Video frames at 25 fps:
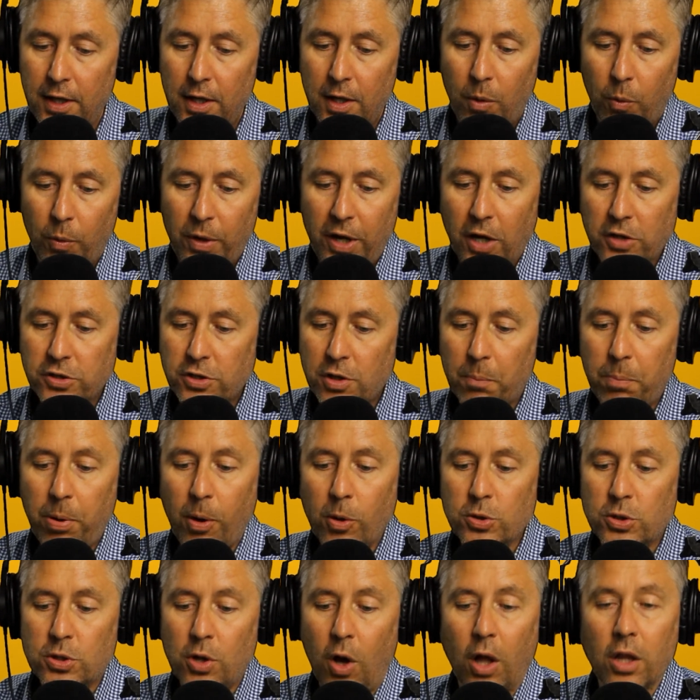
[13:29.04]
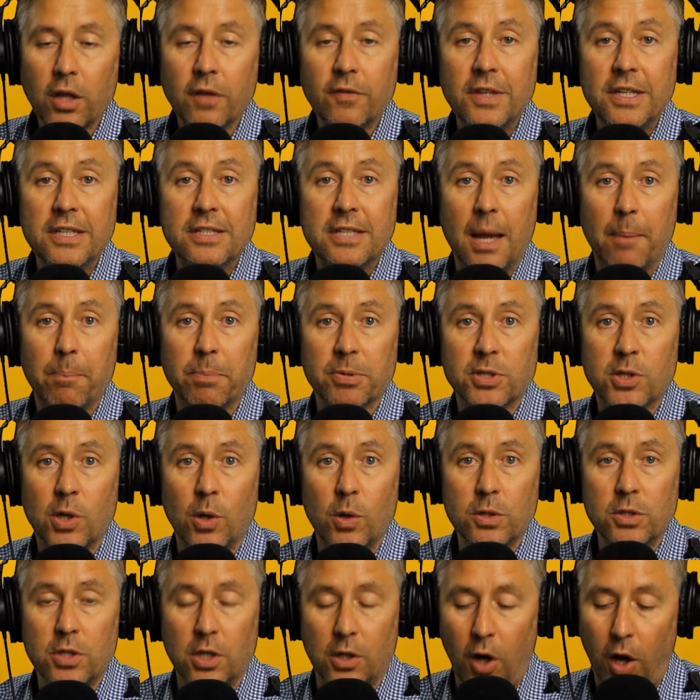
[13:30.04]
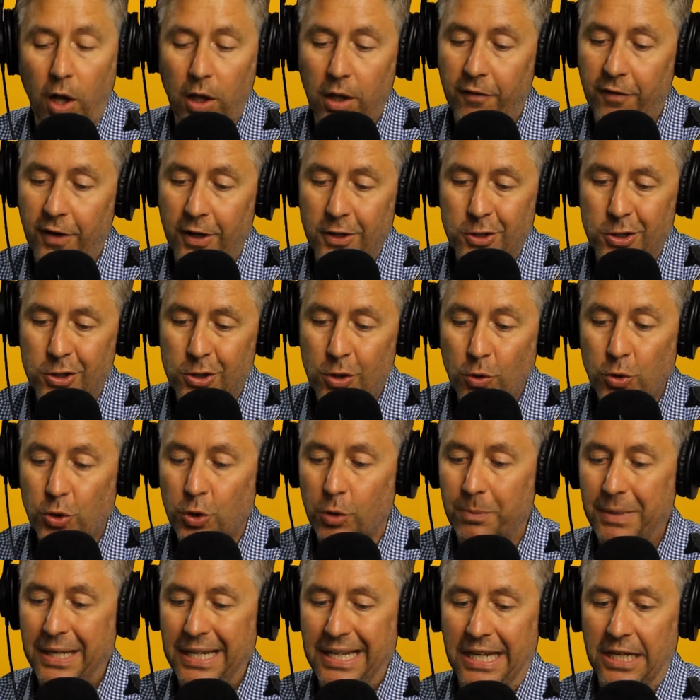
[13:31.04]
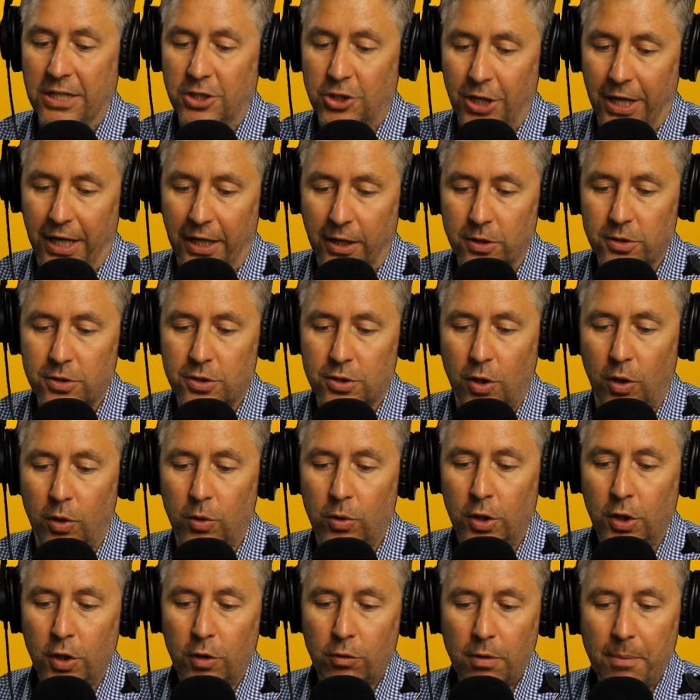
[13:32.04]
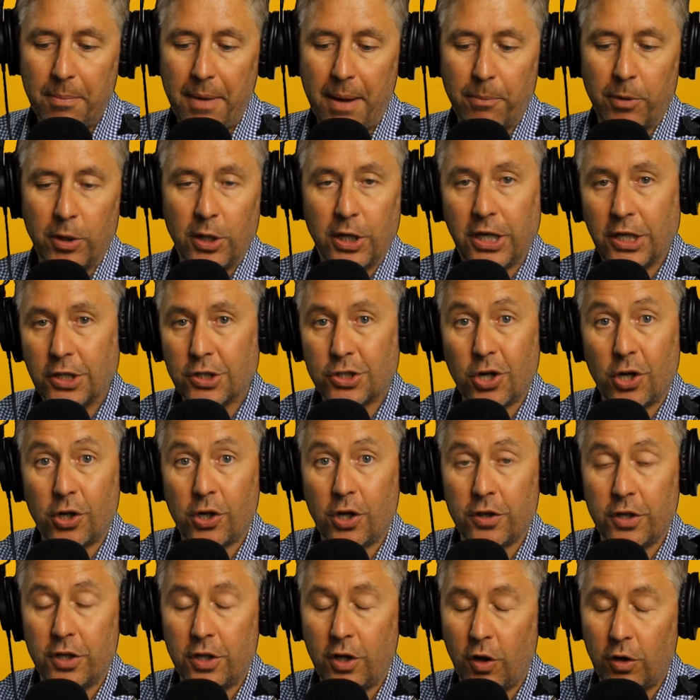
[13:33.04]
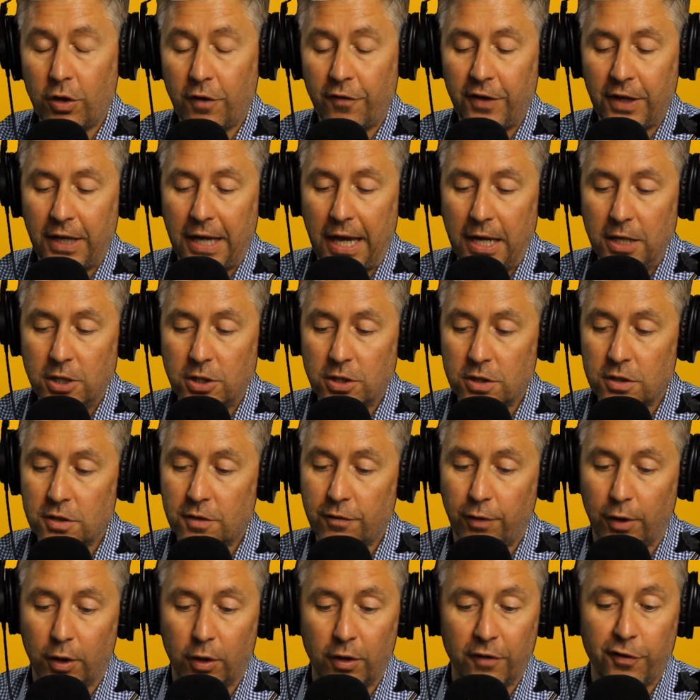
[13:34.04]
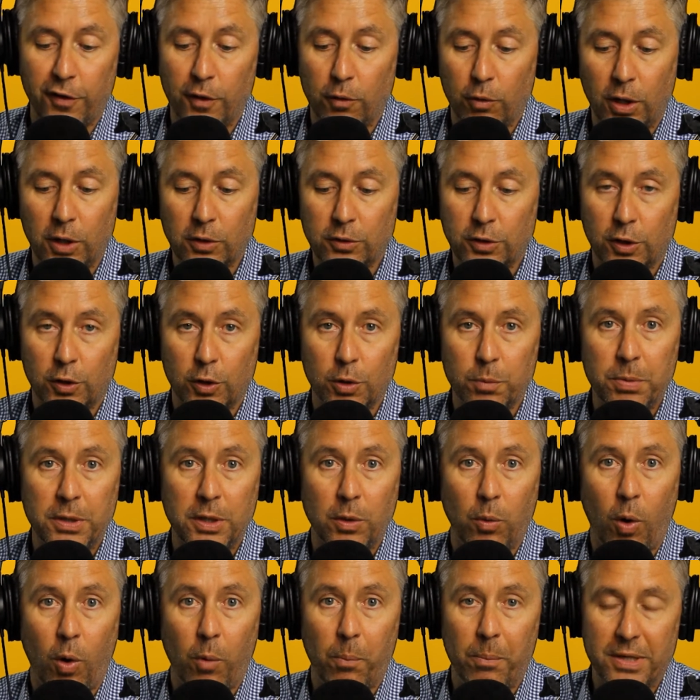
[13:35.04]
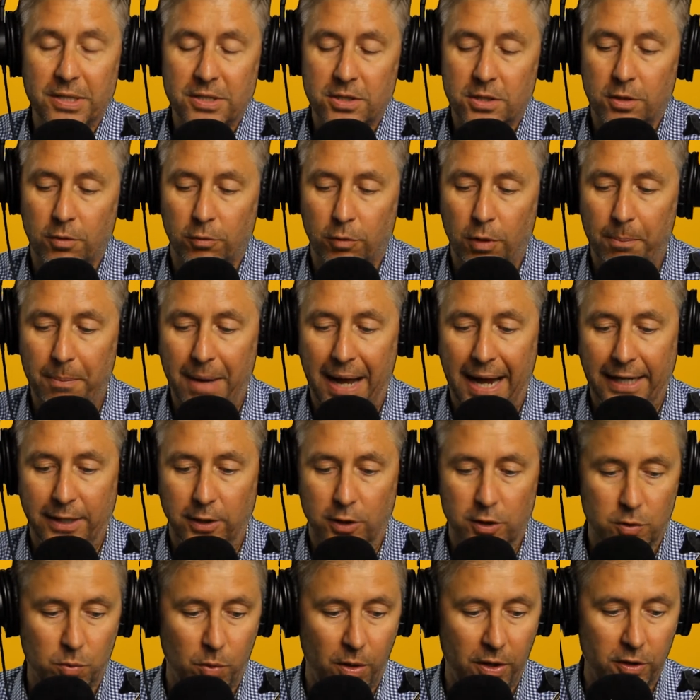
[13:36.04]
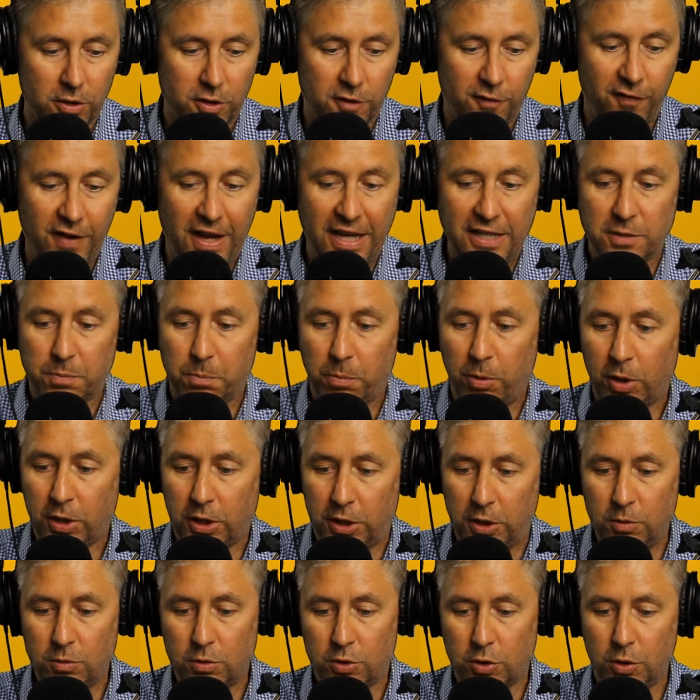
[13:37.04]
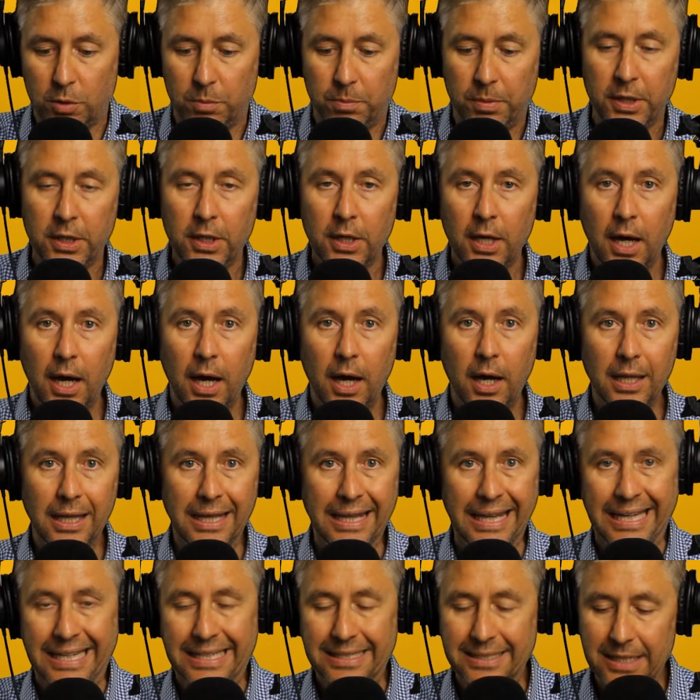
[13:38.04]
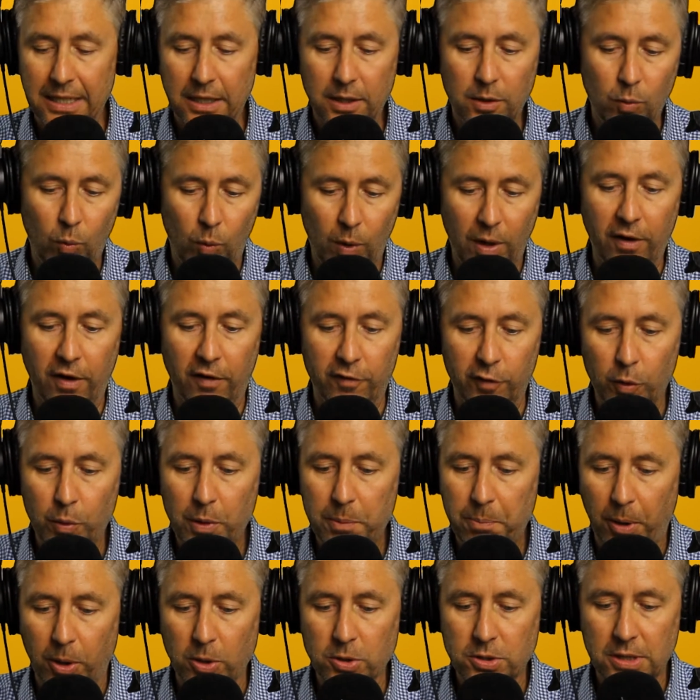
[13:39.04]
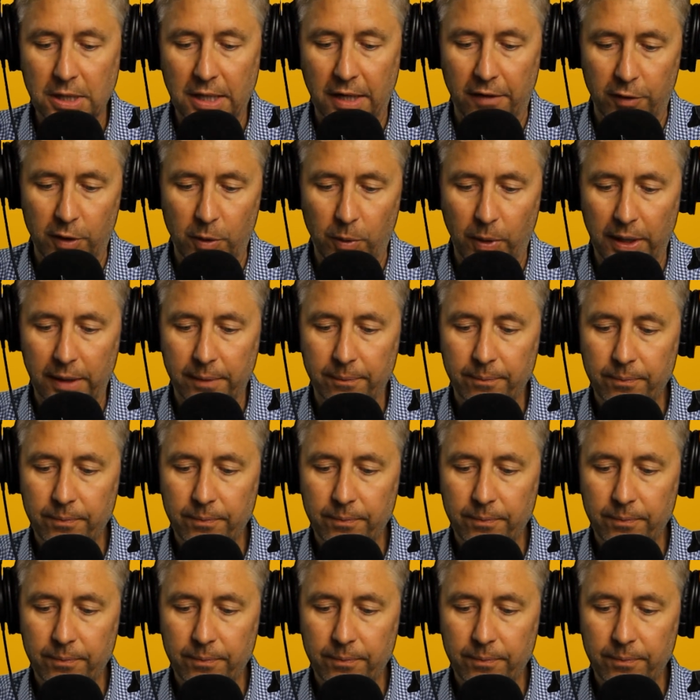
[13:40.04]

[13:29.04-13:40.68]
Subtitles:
We also post all of these episodes on all of our social media channels. So remember, you can turn on the notifications for Griffin Realty Group and you won't miss the reminders, whether it's Facebook, YouTube, LinkedIn, wherever. We post it everywhere.